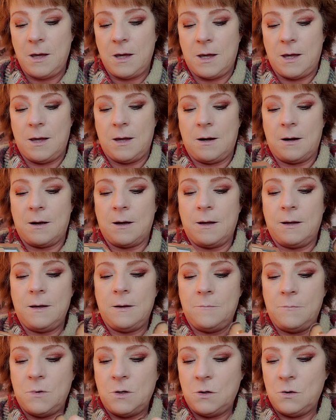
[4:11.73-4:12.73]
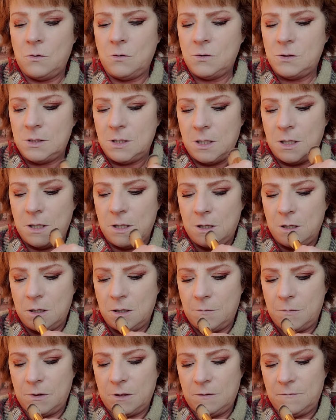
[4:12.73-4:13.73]
And I am using, I
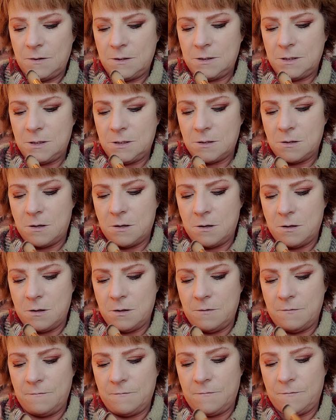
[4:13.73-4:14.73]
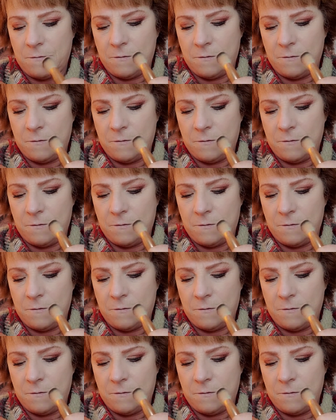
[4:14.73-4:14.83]
believe this is olive.